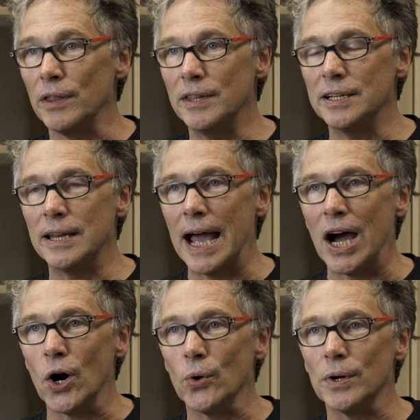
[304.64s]
I think
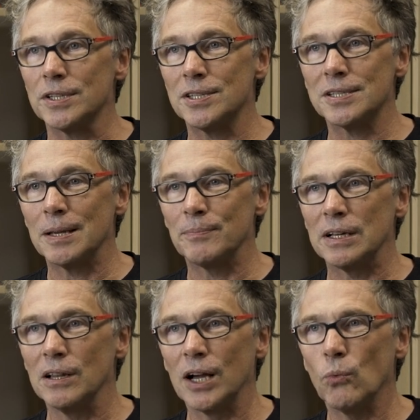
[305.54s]
now it's
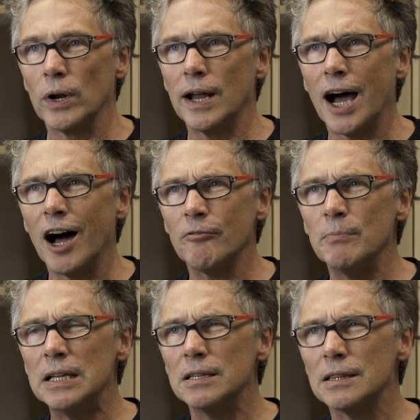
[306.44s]
something like 1.5
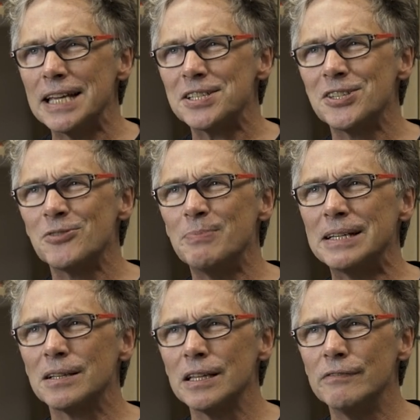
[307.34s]
million lessons have
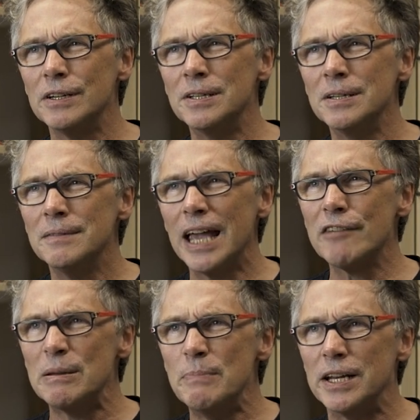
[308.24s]
been delivered
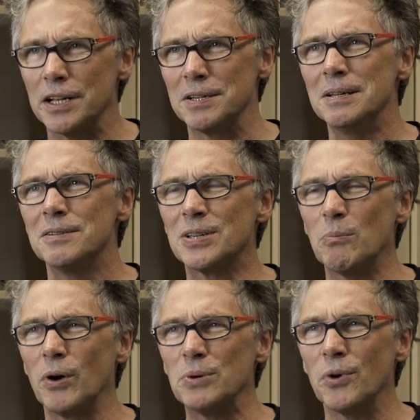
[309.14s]
every minute.
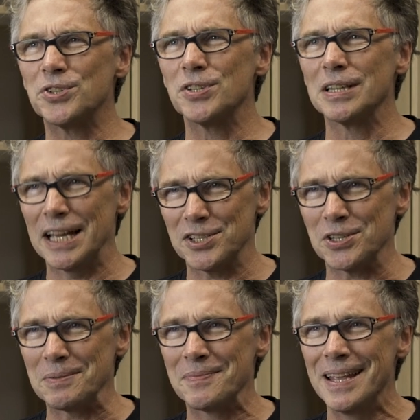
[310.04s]
somebody watches
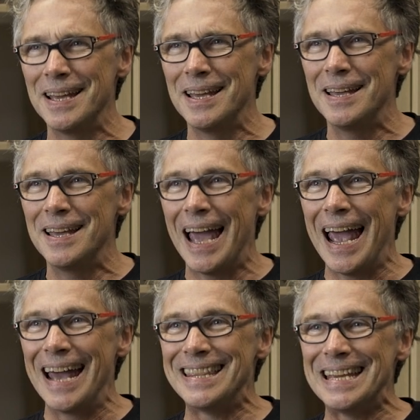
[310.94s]
lesson.
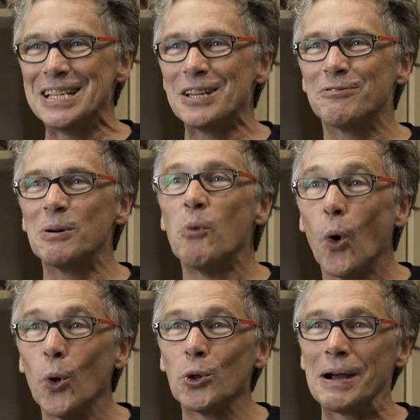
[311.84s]
And these are from
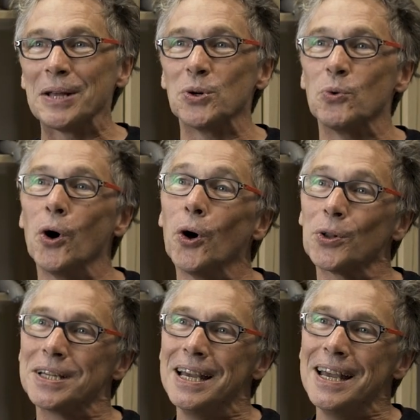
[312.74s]
all around the
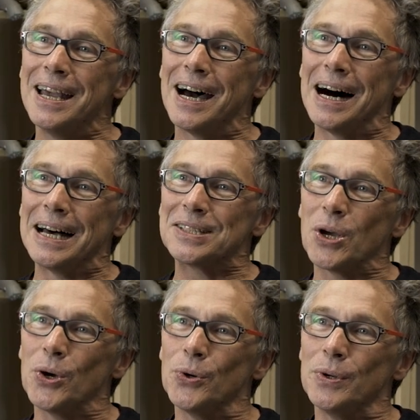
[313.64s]
world.
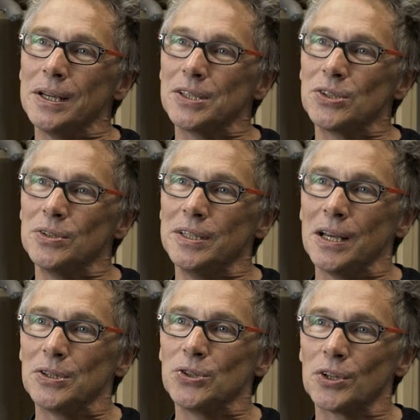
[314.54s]
So it's, you
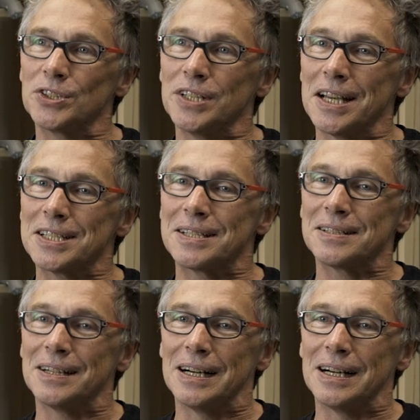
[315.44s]
know, it's not just